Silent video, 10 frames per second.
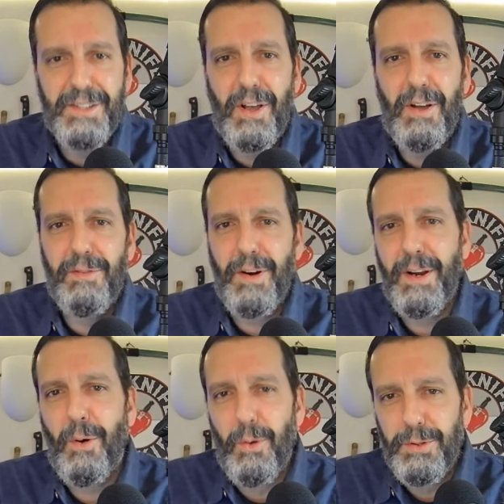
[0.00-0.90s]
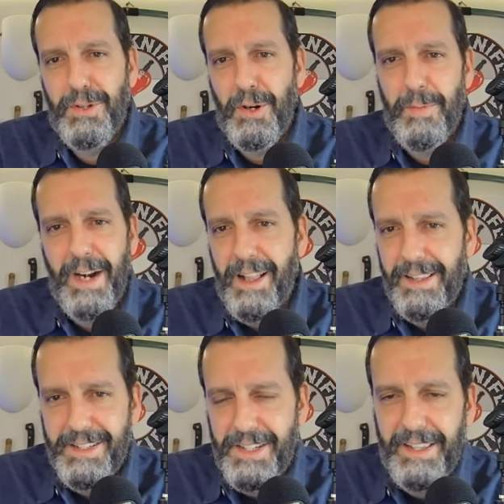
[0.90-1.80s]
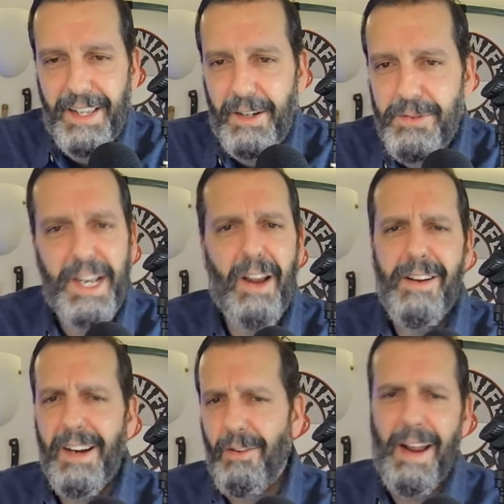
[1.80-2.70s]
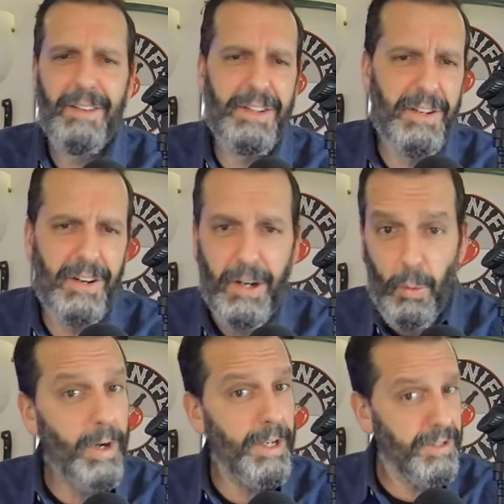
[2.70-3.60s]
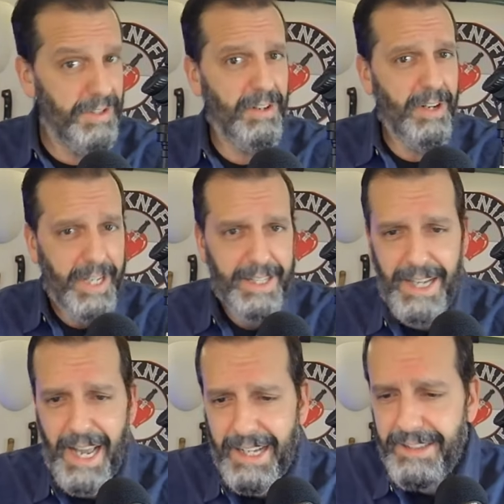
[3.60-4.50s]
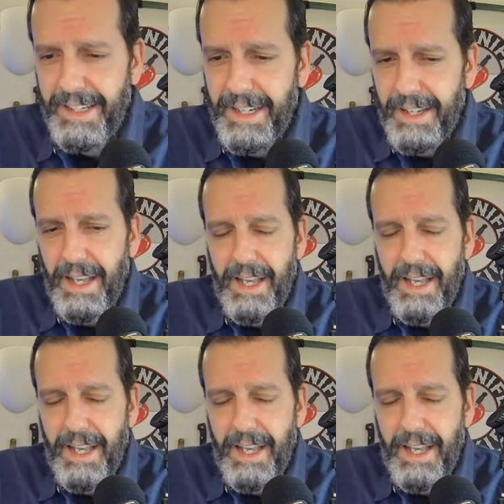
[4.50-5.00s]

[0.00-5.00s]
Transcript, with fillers: is all very old terminology. Like who's carrying around a dirk? What is a dirk exactly?